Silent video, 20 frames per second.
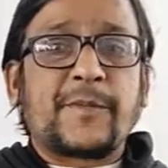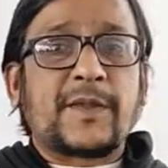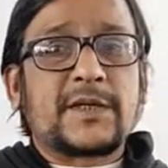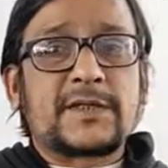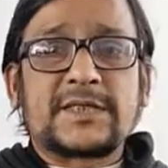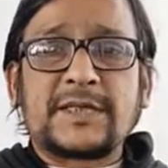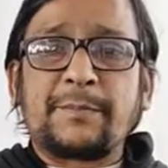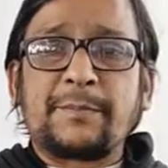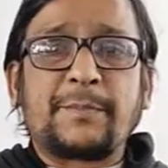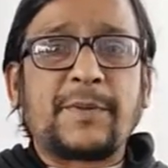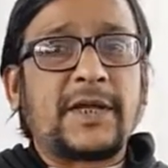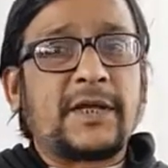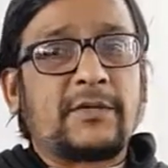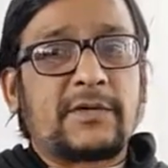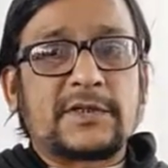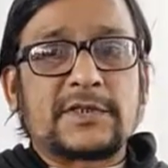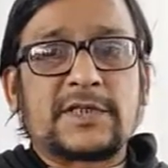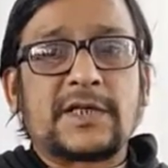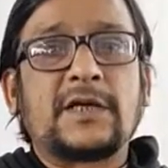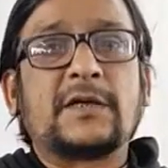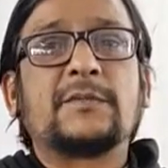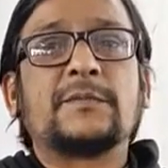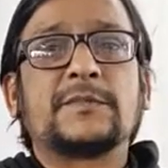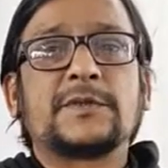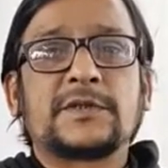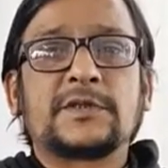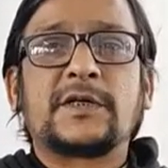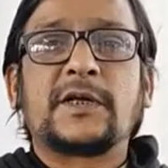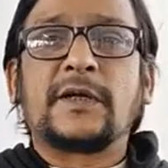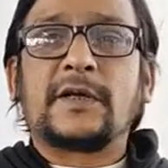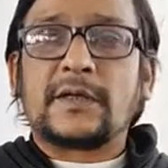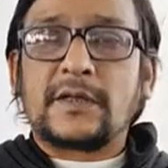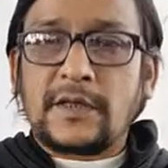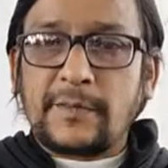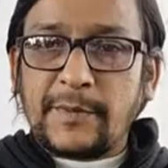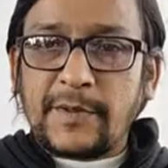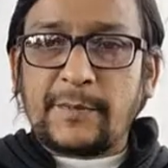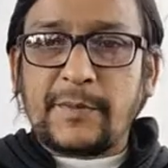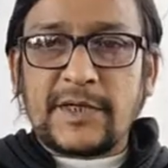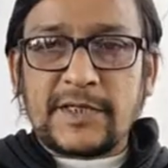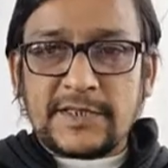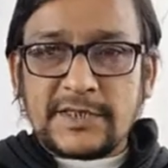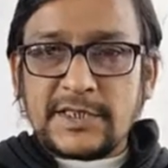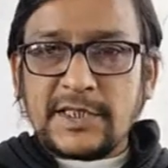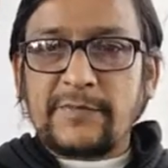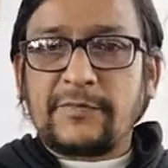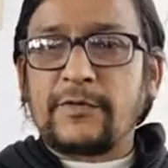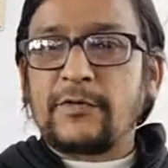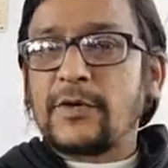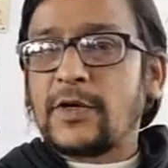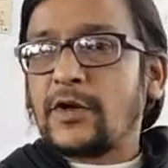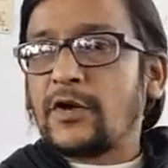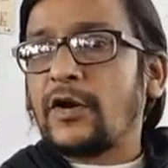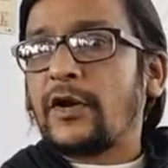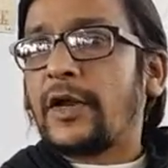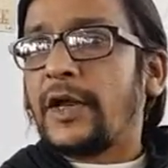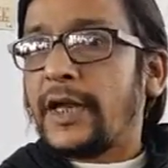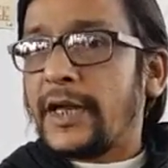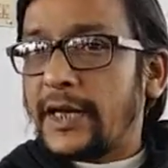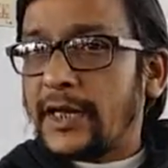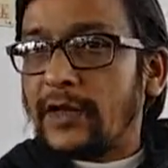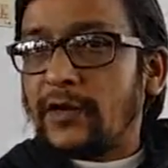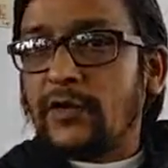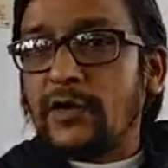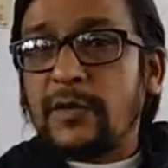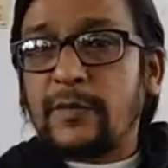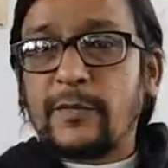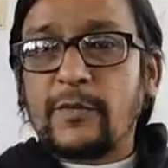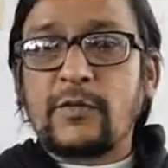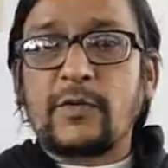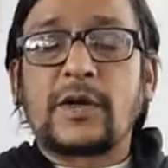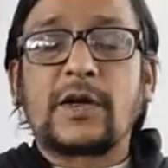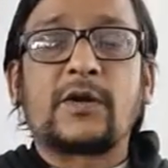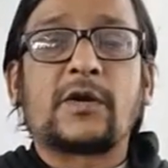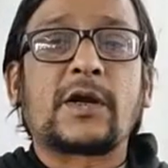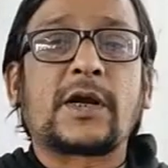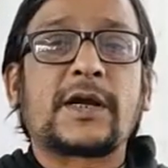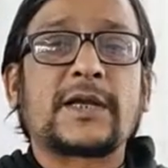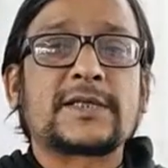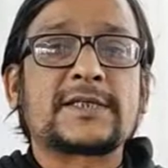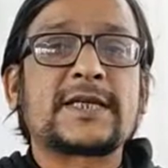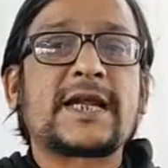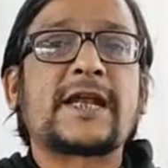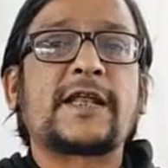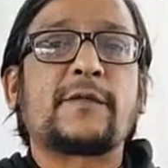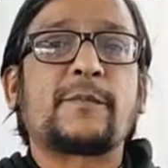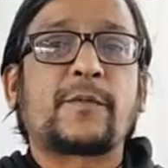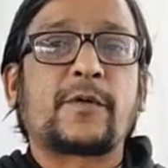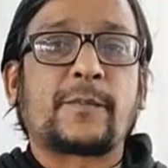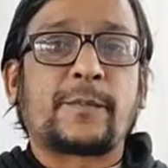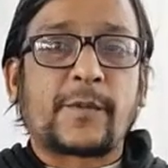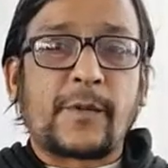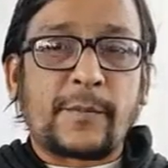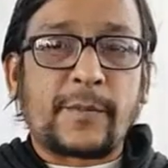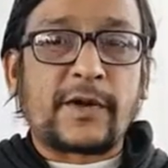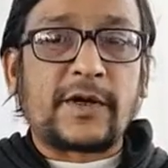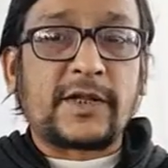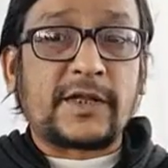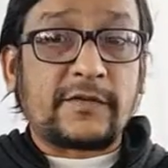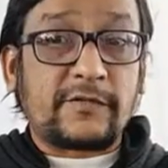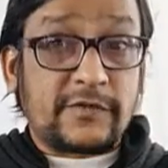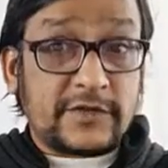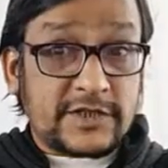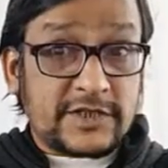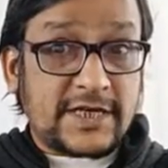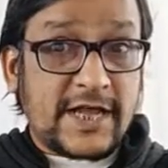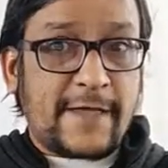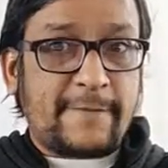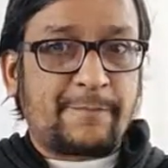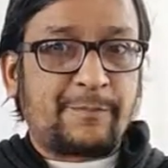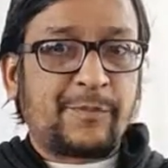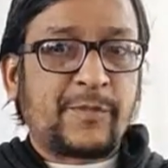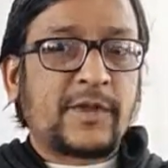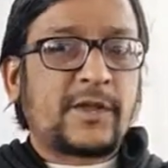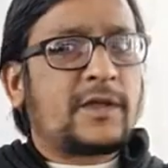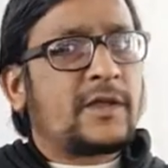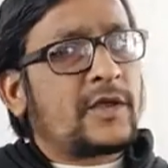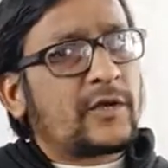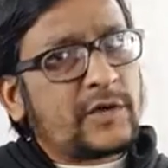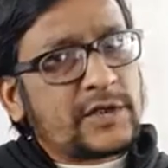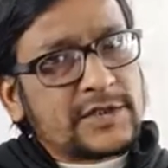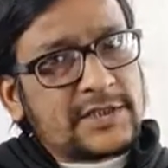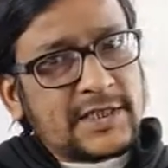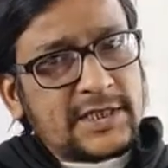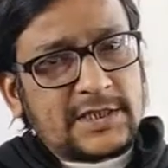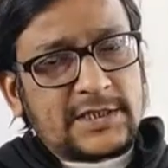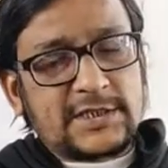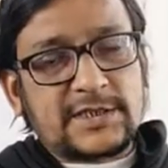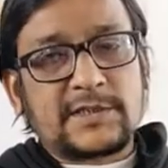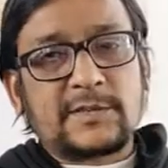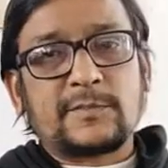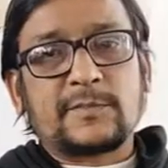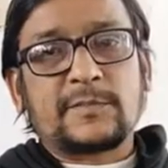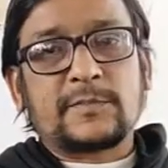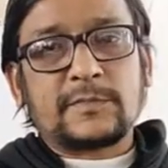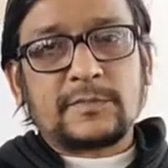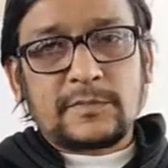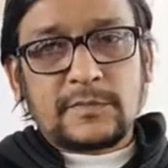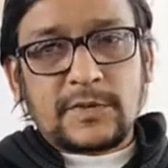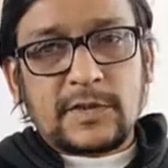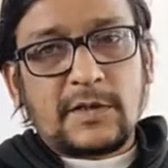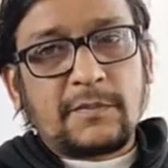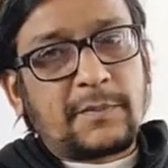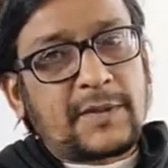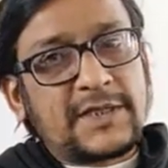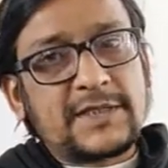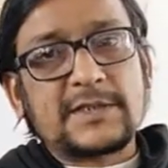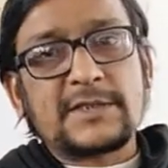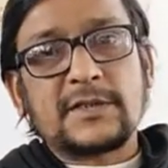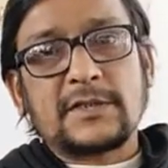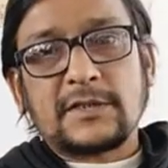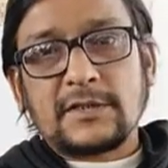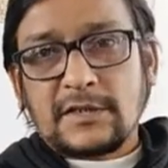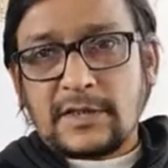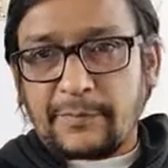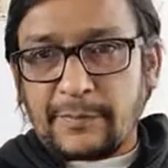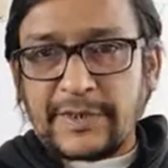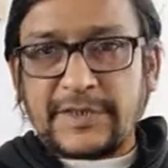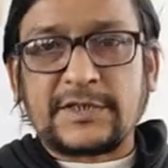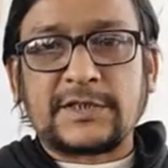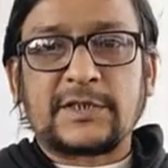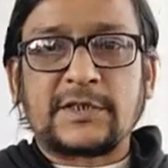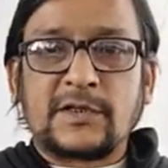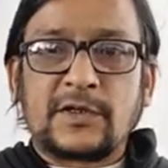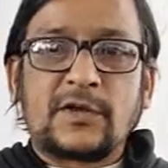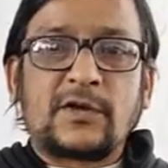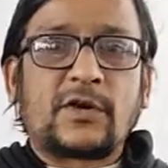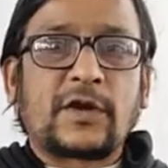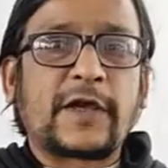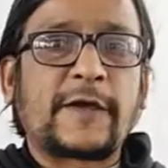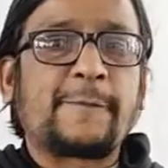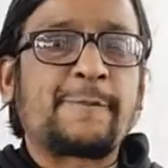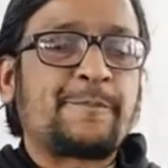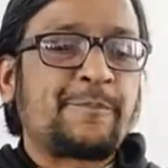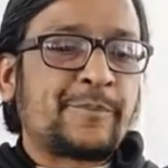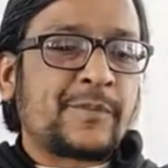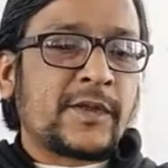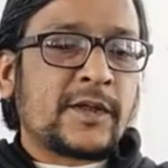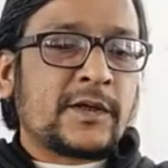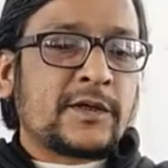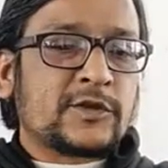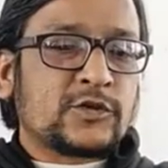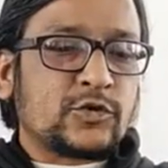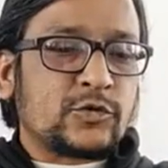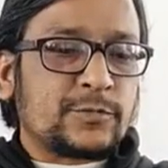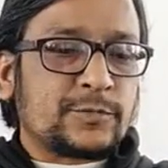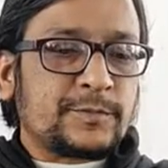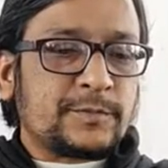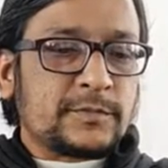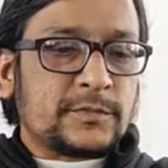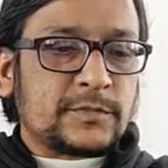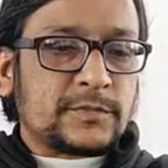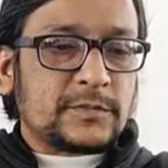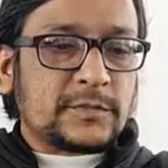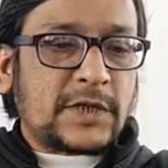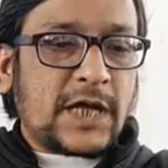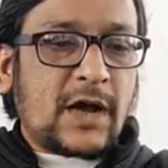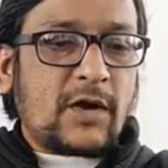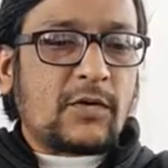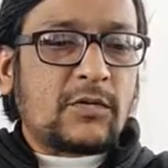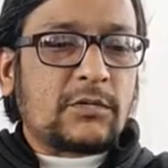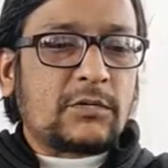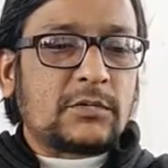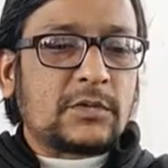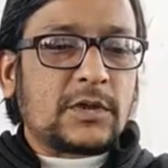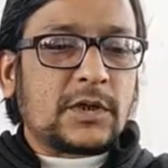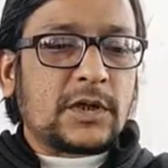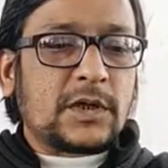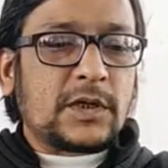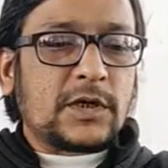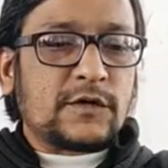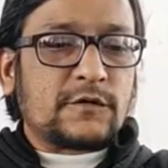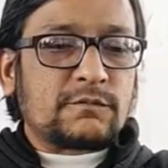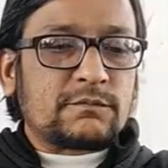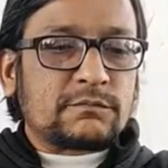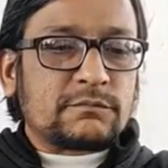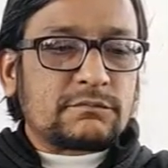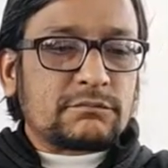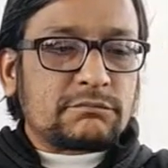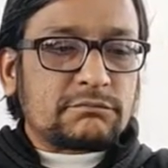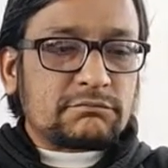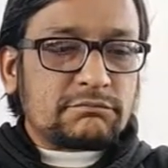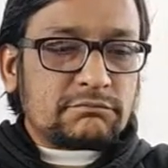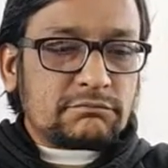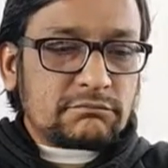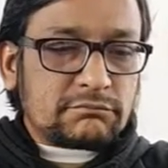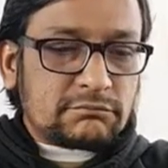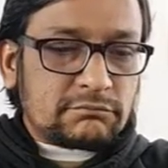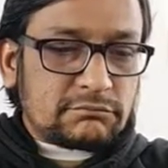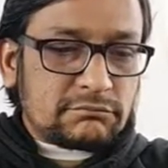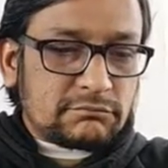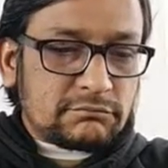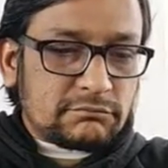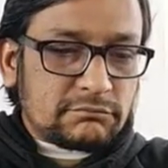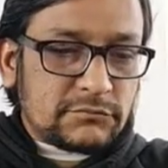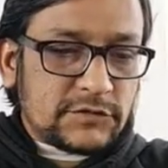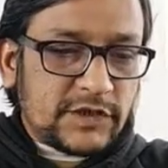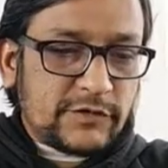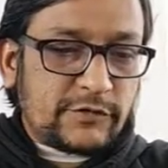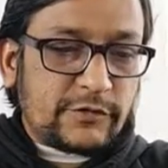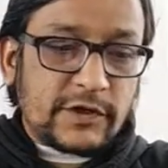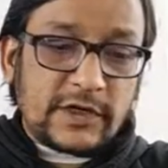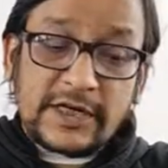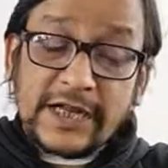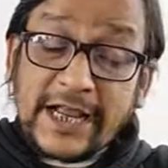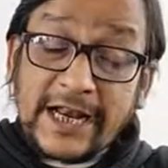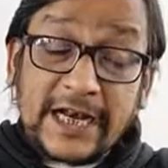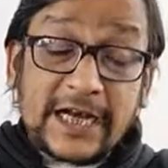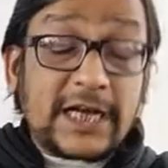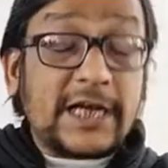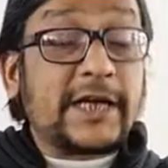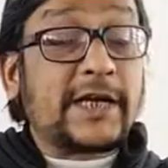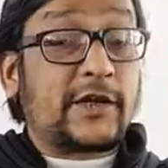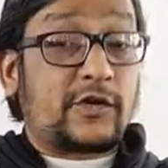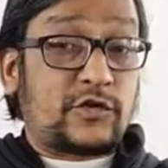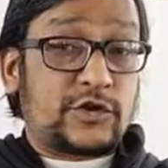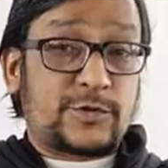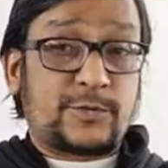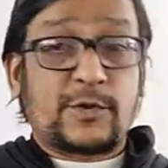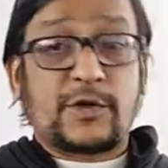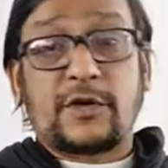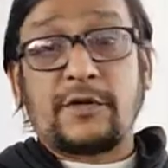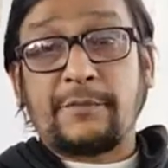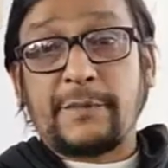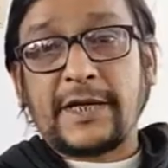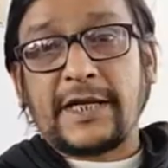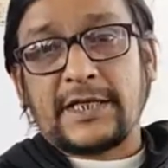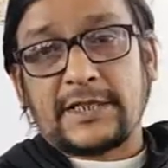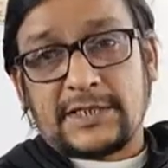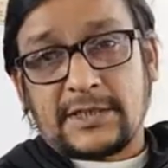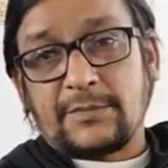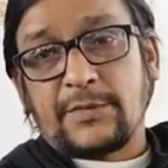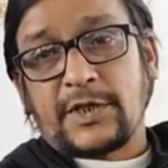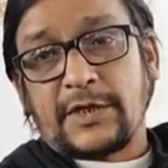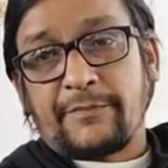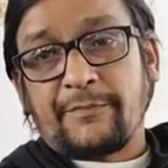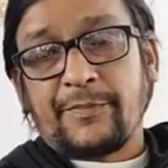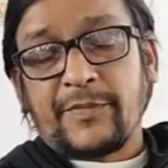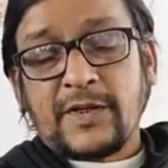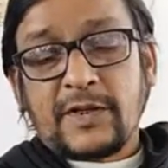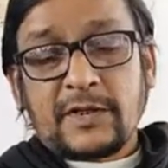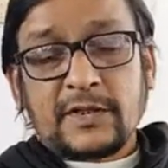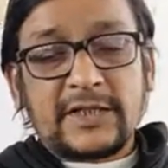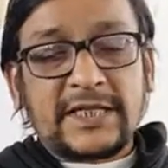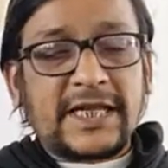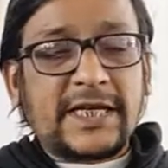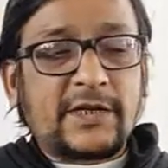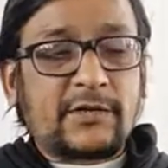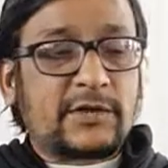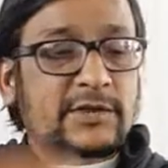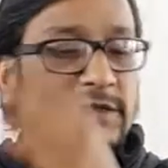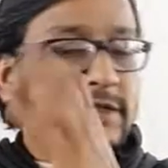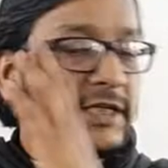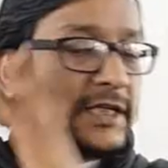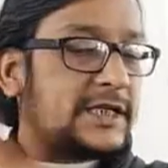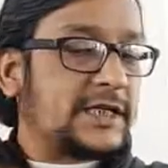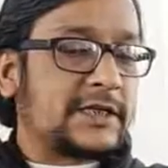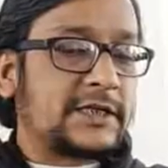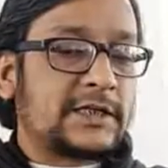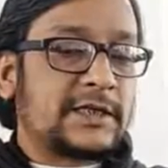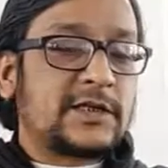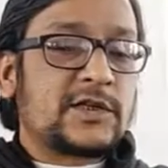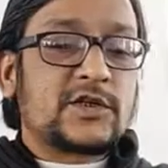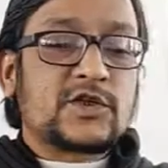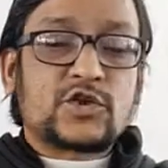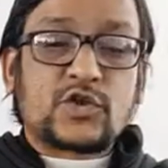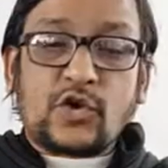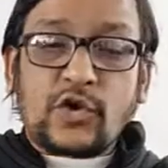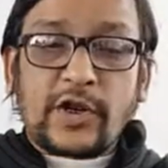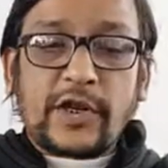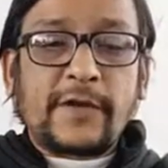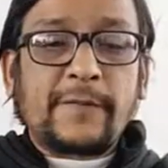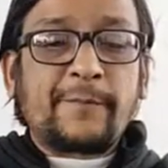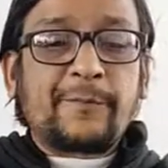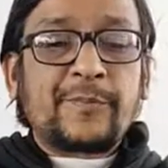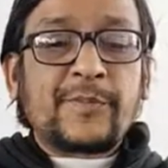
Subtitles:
simply you can say repeat please. If you are not hearing or if you are not understanding properly the first time, you can say this please repeat. Okay, so now if you are directly request for repeating something, then you can say that sorry,